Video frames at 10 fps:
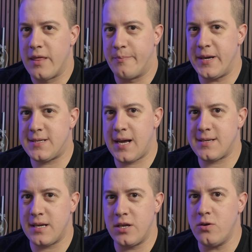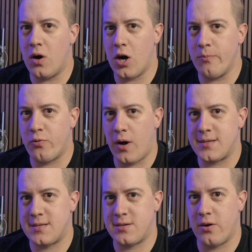The Beast has a new ARM
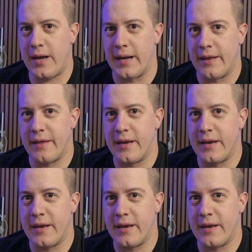processor in it, the